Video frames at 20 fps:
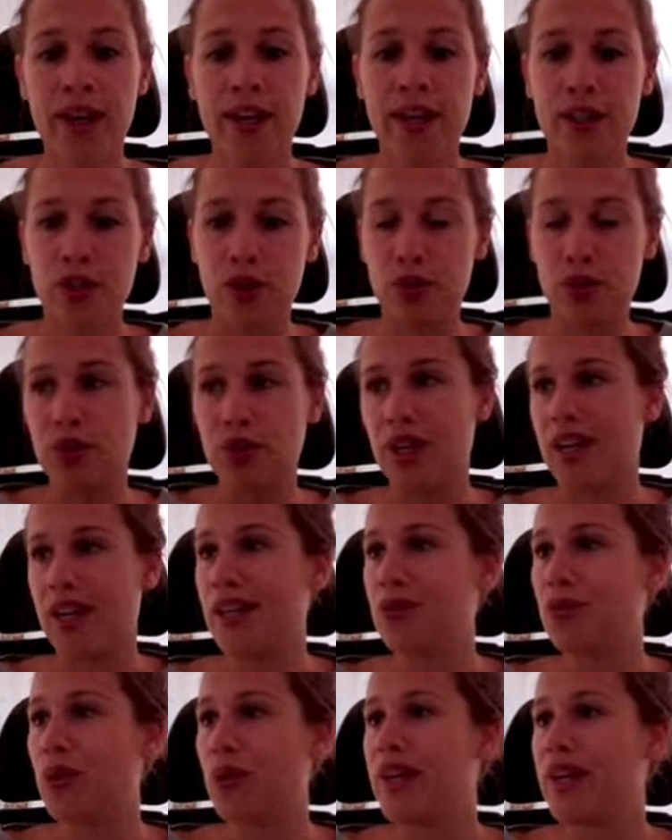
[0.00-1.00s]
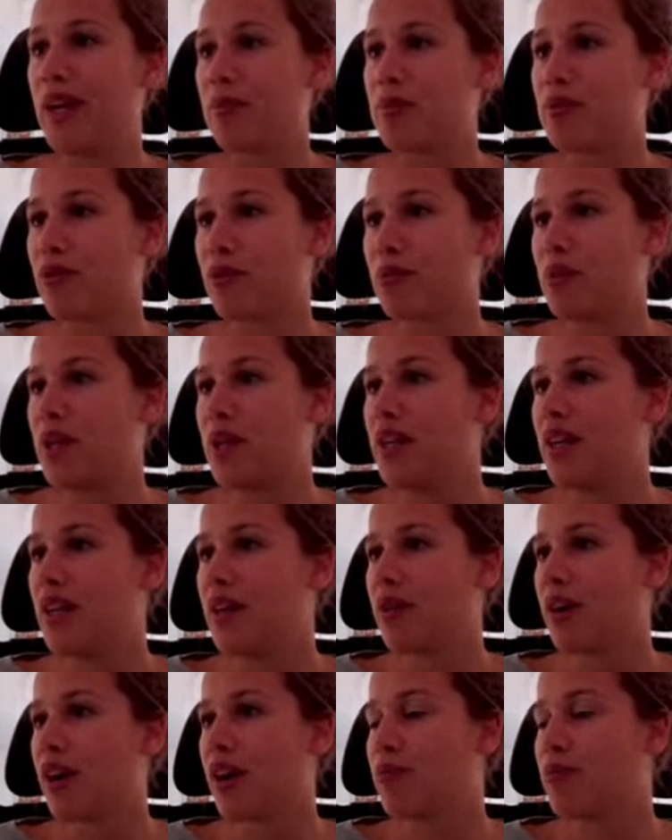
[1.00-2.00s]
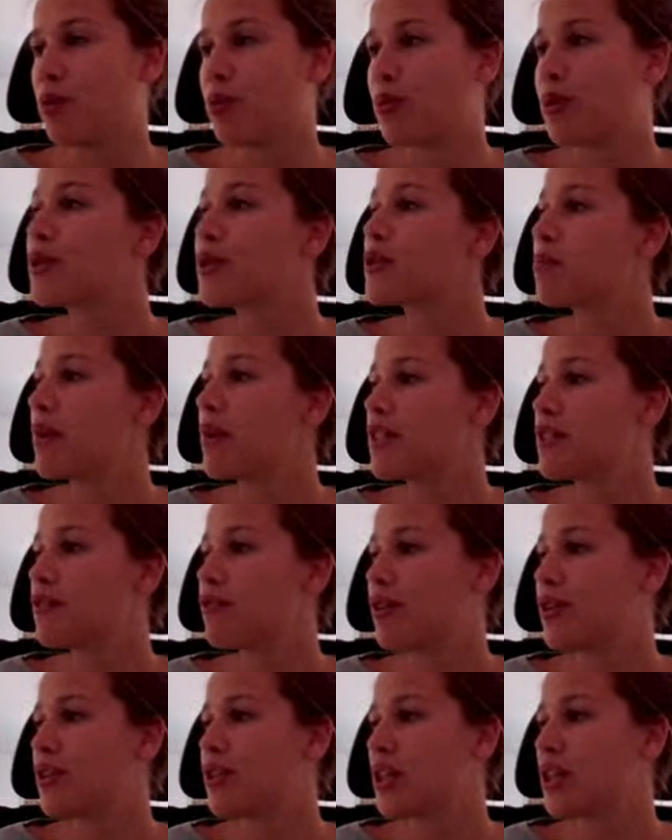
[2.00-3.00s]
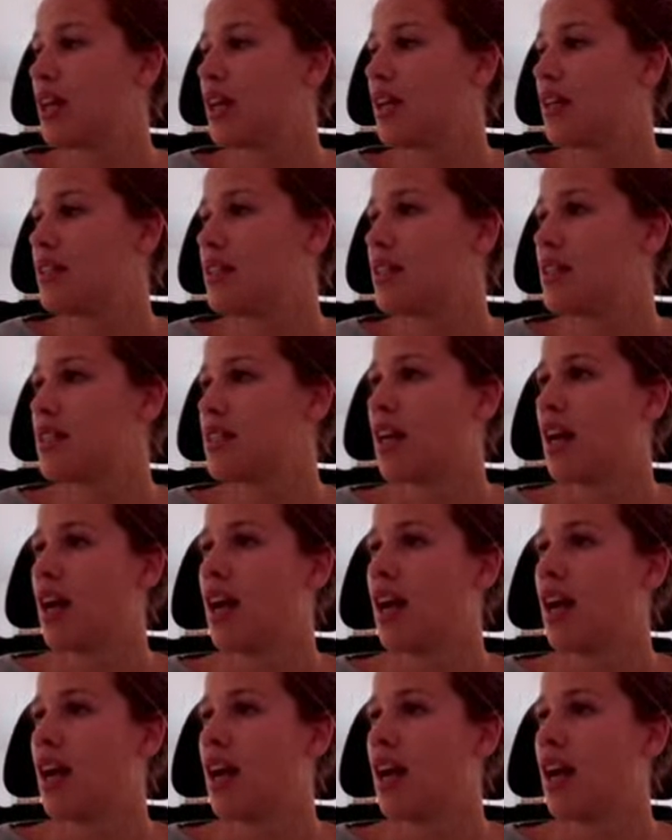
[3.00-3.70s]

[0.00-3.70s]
So that recaps for me the Workspace functionalities.